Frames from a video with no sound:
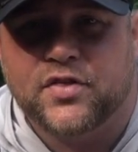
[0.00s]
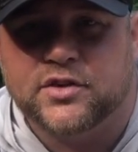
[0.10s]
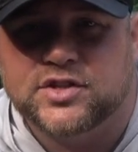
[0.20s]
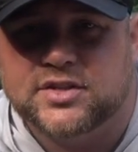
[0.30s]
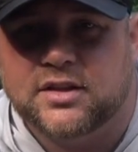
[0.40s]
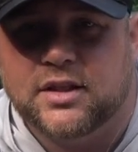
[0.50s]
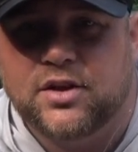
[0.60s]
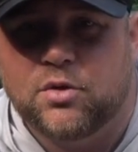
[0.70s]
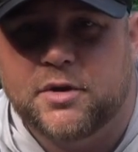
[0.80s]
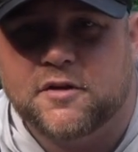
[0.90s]
there's just a
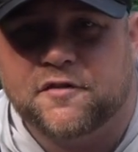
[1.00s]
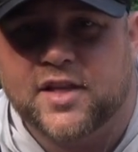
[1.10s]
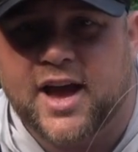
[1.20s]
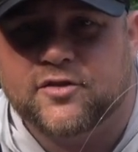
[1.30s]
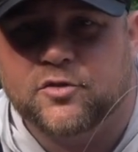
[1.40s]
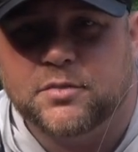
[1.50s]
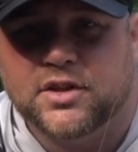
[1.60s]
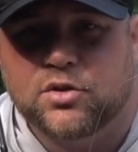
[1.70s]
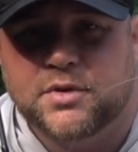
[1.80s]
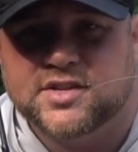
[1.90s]
little bit of flash from the
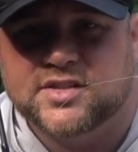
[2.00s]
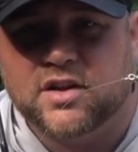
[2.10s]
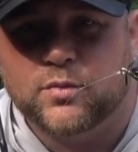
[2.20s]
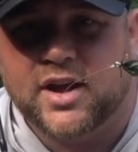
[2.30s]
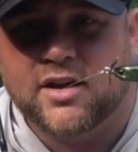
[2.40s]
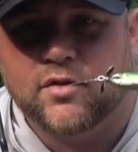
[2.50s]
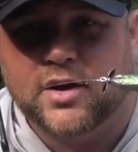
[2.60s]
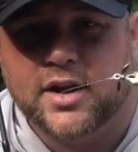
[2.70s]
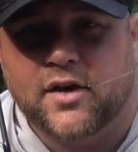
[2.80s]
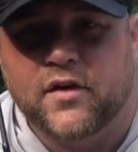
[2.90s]
little bit of sun we have
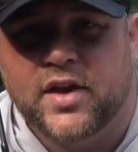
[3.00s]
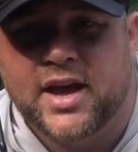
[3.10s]
right now.